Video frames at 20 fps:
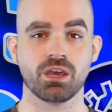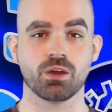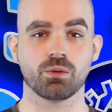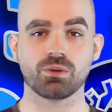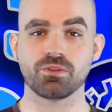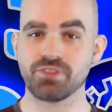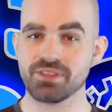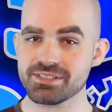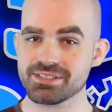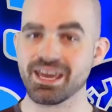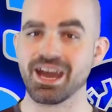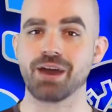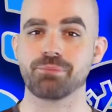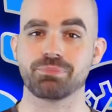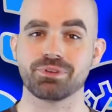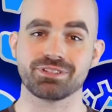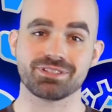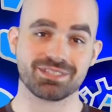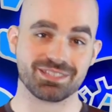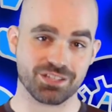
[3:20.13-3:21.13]
When this
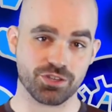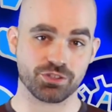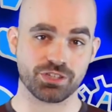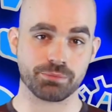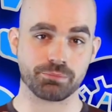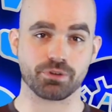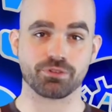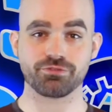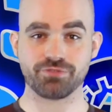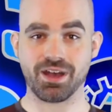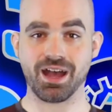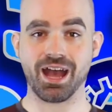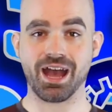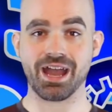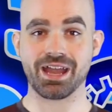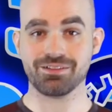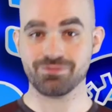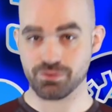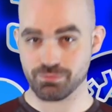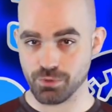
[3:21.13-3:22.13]
happens, skill number
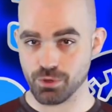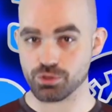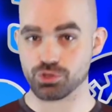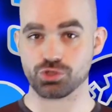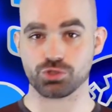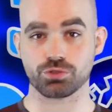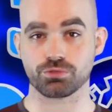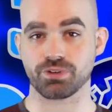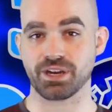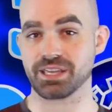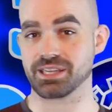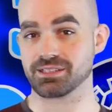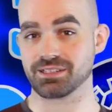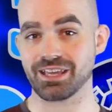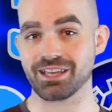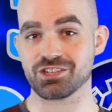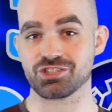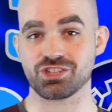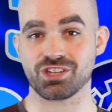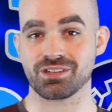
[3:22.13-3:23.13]
5, emotional
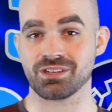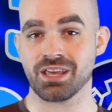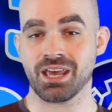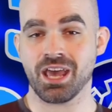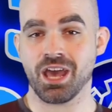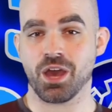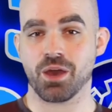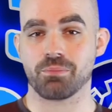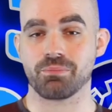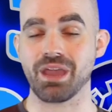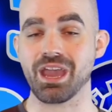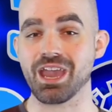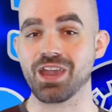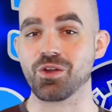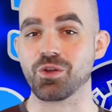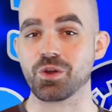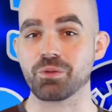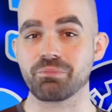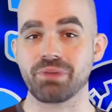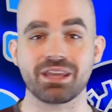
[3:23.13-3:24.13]
regulation, may
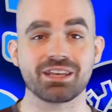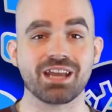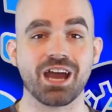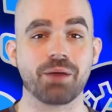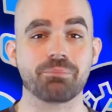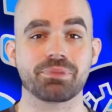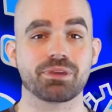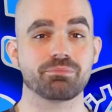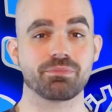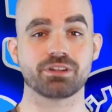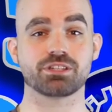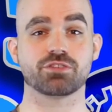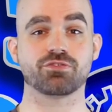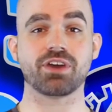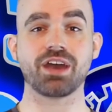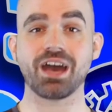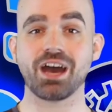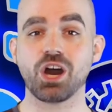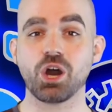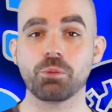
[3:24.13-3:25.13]
or may not be much of
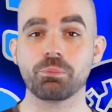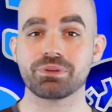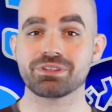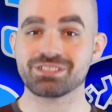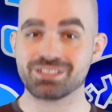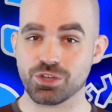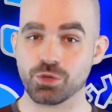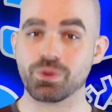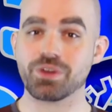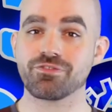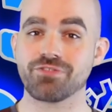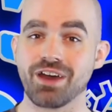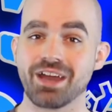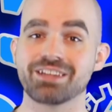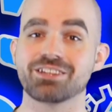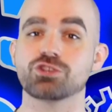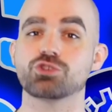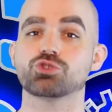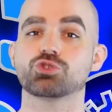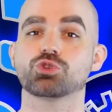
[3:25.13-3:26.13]
a help until we
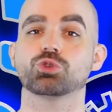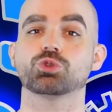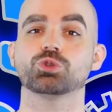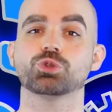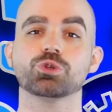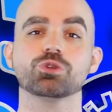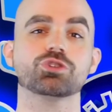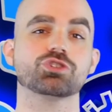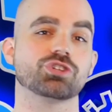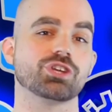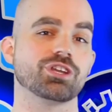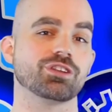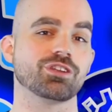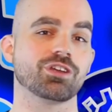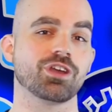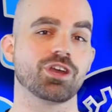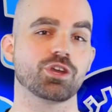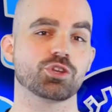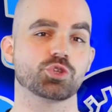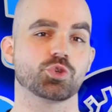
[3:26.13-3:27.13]
find a solution
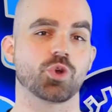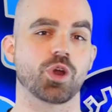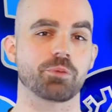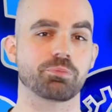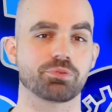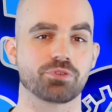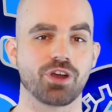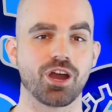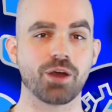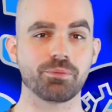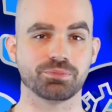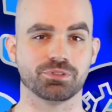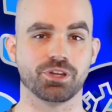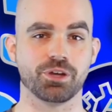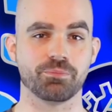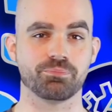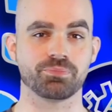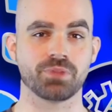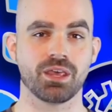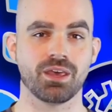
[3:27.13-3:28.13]
to our
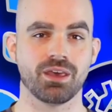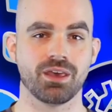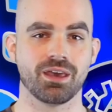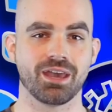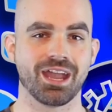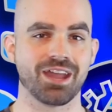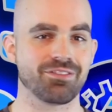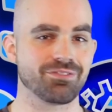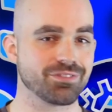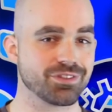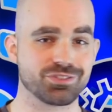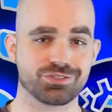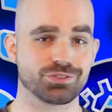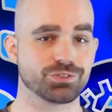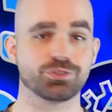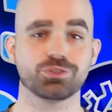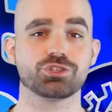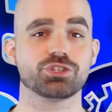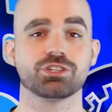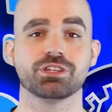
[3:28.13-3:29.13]
problem. And the
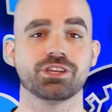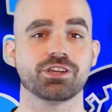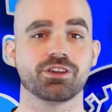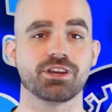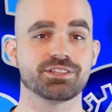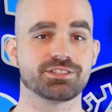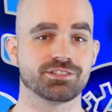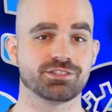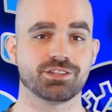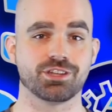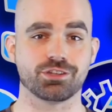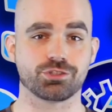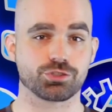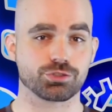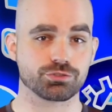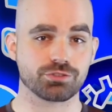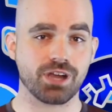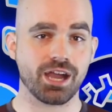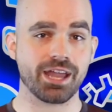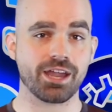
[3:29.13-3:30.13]
solution here isn't to
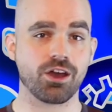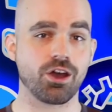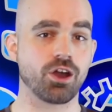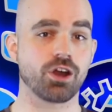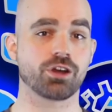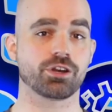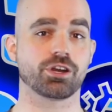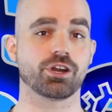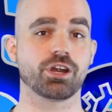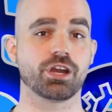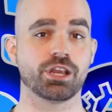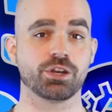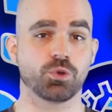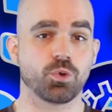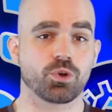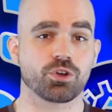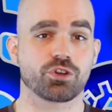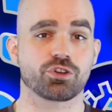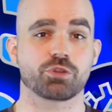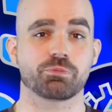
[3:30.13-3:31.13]
try harder in
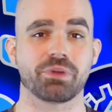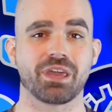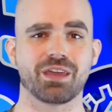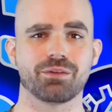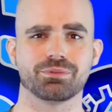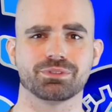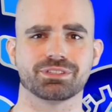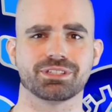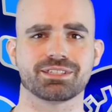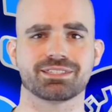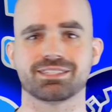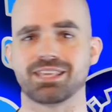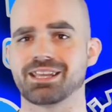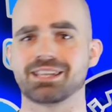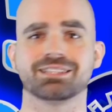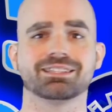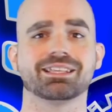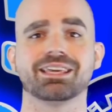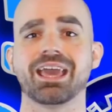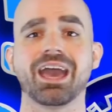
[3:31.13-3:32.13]
order to be able to
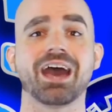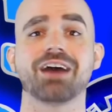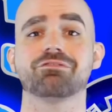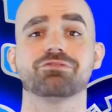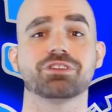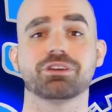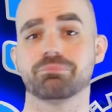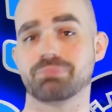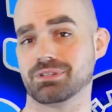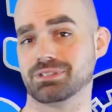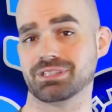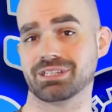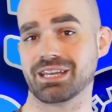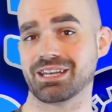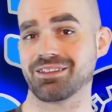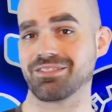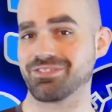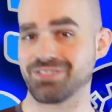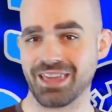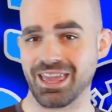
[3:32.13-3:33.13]
suddenly have the ability
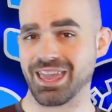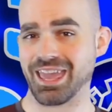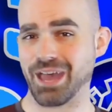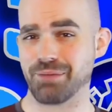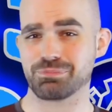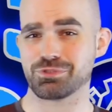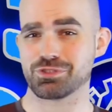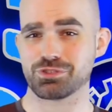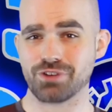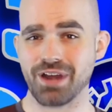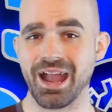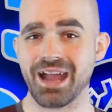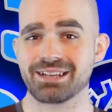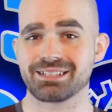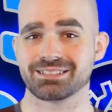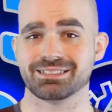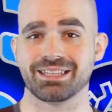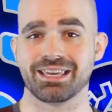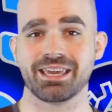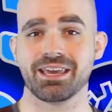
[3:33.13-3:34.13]
to think
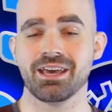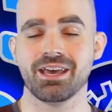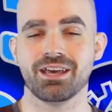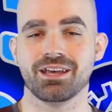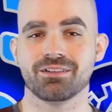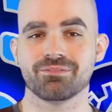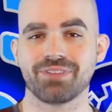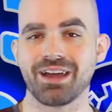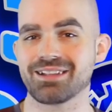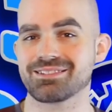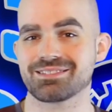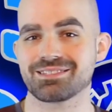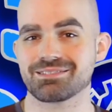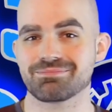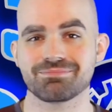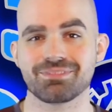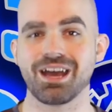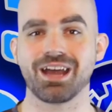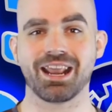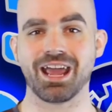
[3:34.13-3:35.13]
abstractly.
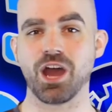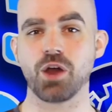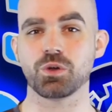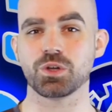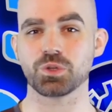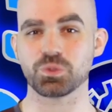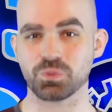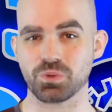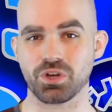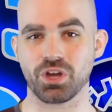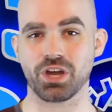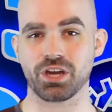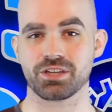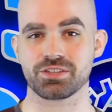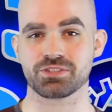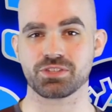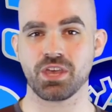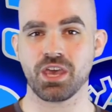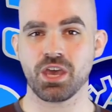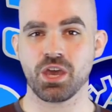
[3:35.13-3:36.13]
That's not how it
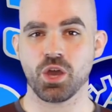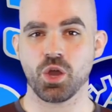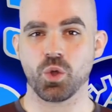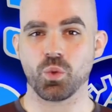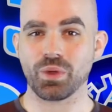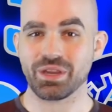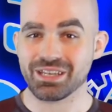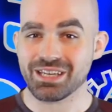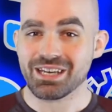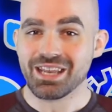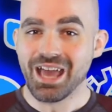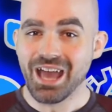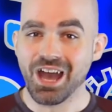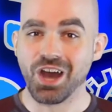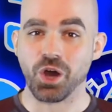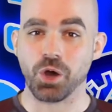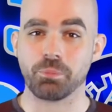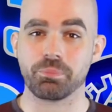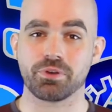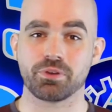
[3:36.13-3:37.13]
works. We need
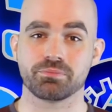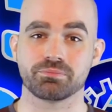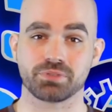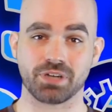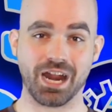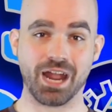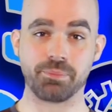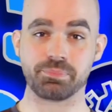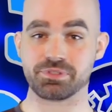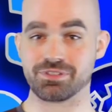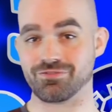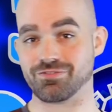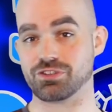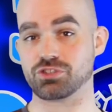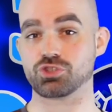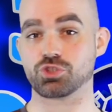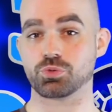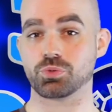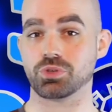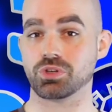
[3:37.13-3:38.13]
help. Perhaps a
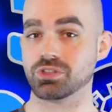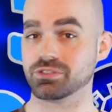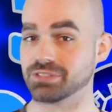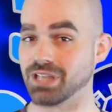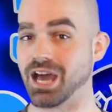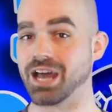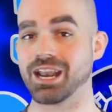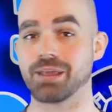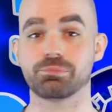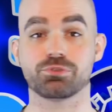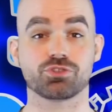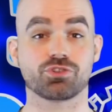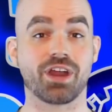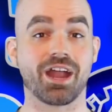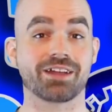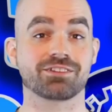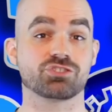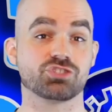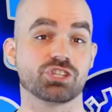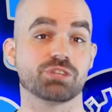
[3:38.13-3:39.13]
visual,
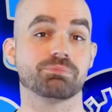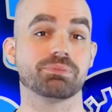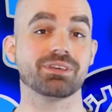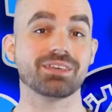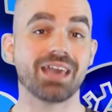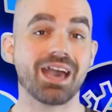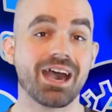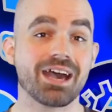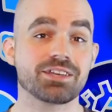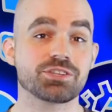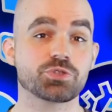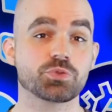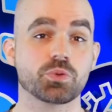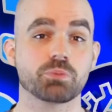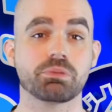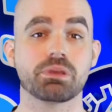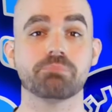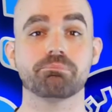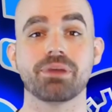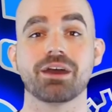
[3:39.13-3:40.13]
non-abstract GPS
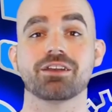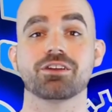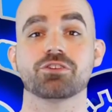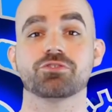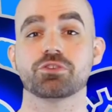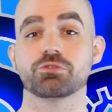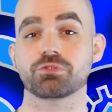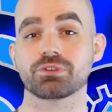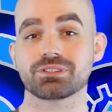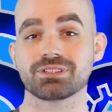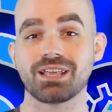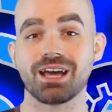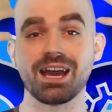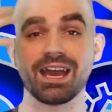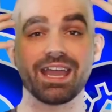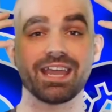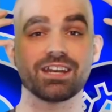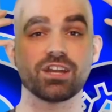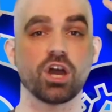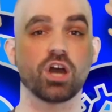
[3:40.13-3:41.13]
would be better than
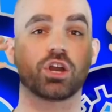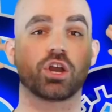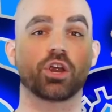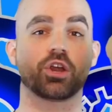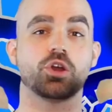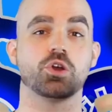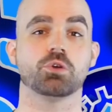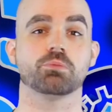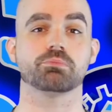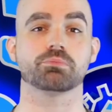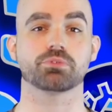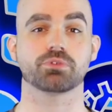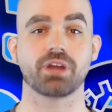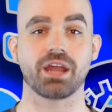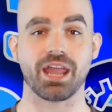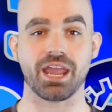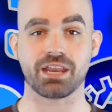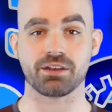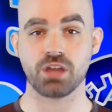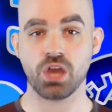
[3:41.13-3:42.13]
relying on our own
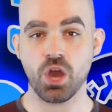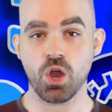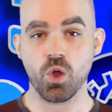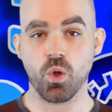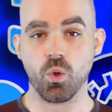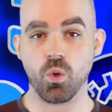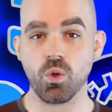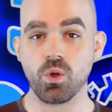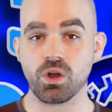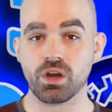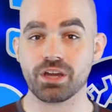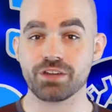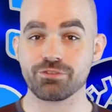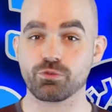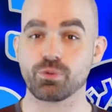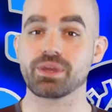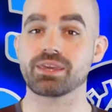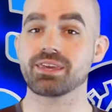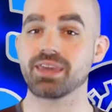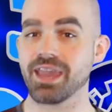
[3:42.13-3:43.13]
brain. Or
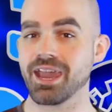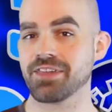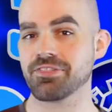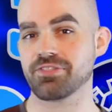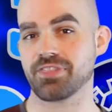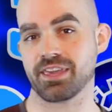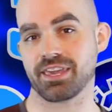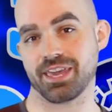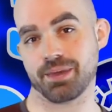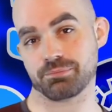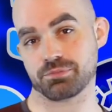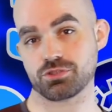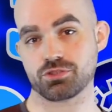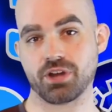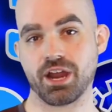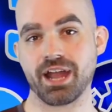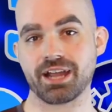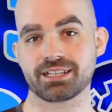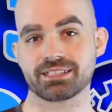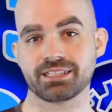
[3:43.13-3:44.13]
if we can think
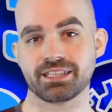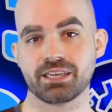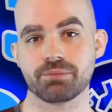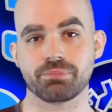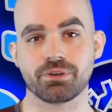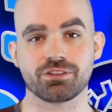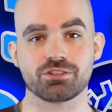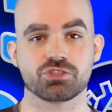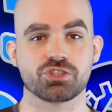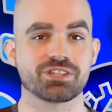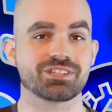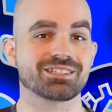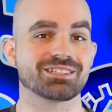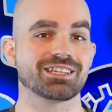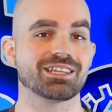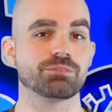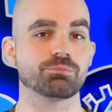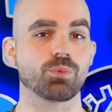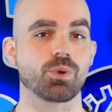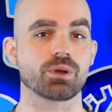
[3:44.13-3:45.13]
abstractly but just
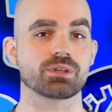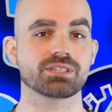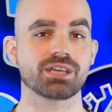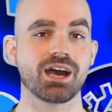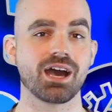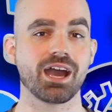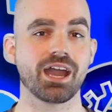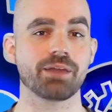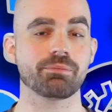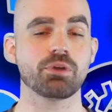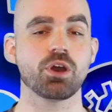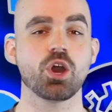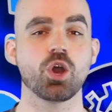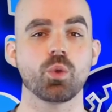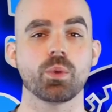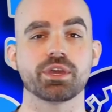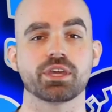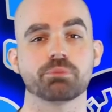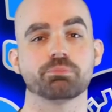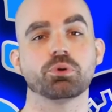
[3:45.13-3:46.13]
need more time,
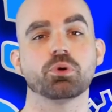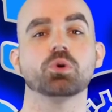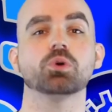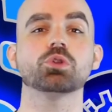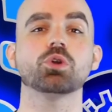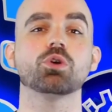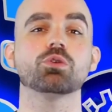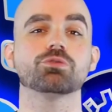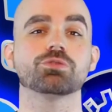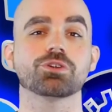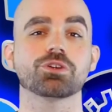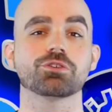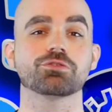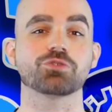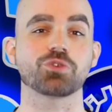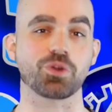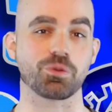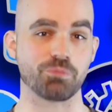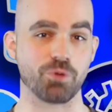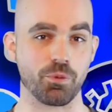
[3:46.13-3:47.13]
we could pull over
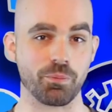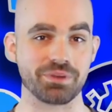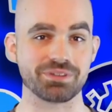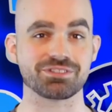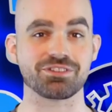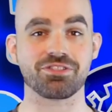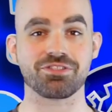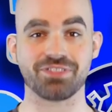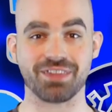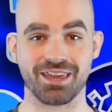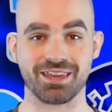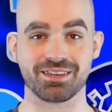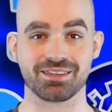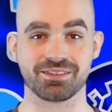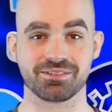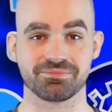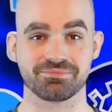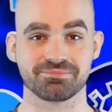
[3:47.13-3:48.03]
for a moment to think.